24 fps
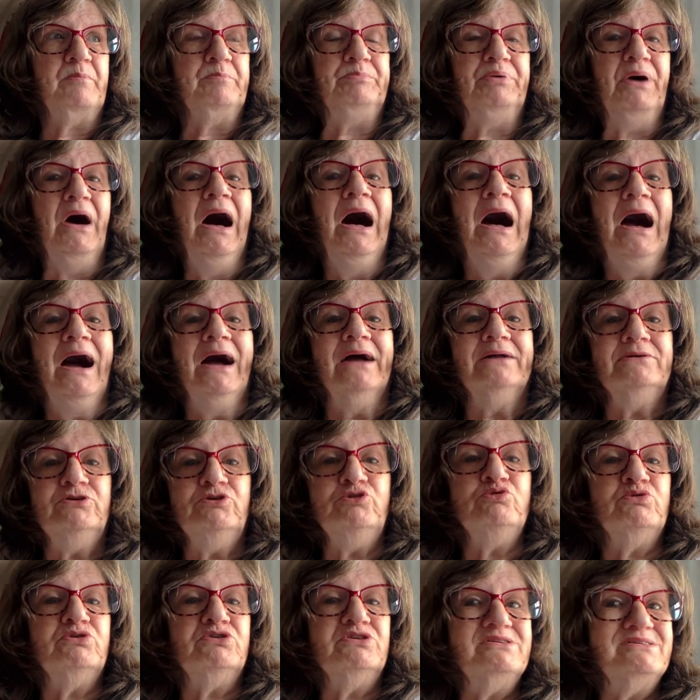pot,
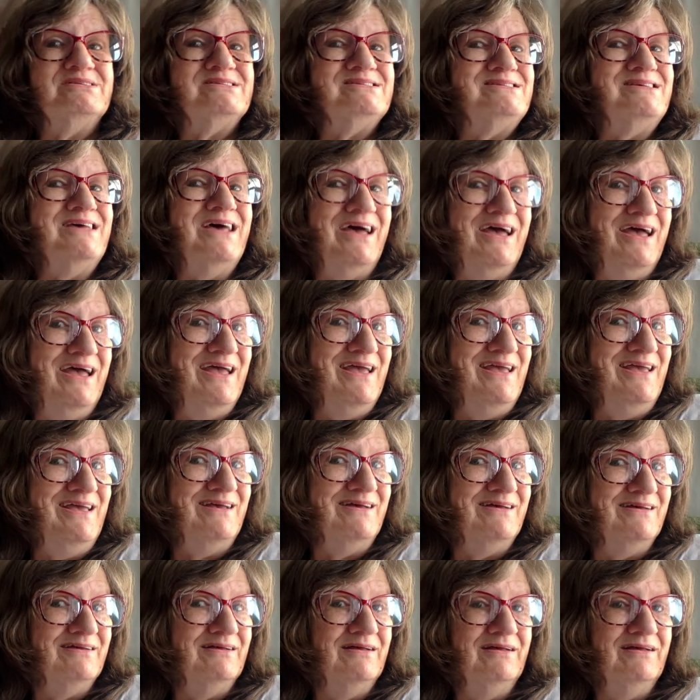you could say,